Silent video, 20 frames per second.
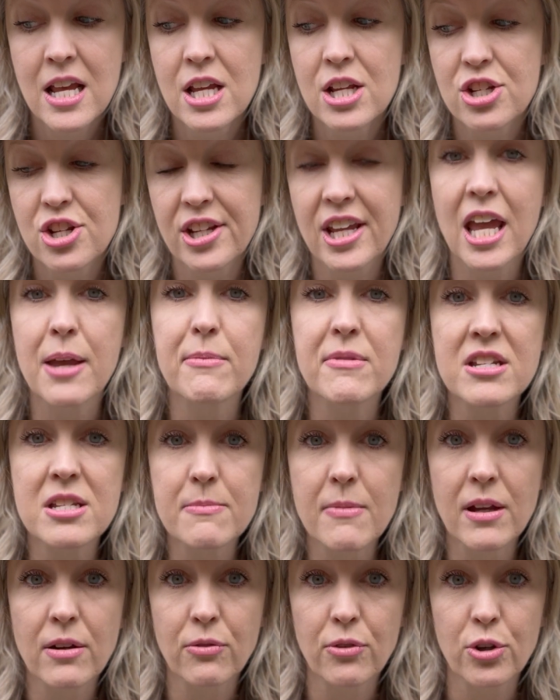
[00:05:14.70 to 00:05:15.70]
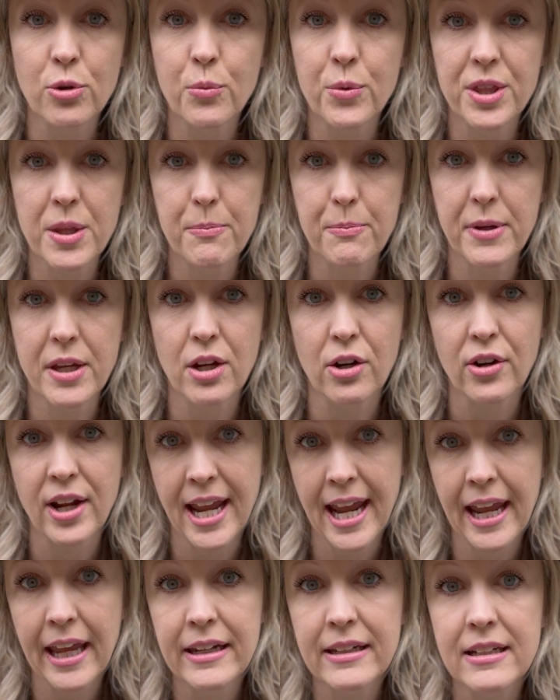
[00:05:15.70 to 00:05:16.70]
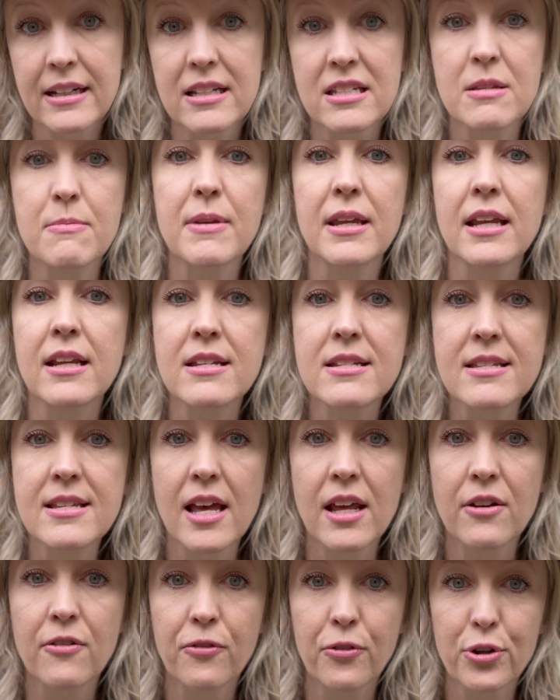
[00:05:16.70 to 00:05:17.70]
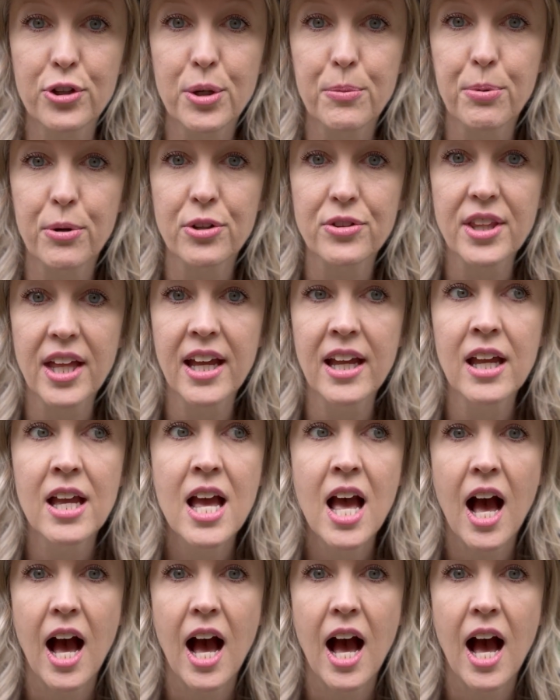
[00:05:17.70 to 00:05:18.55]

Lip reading: She came into my room with a beer, handed it to me and said, for your birthday,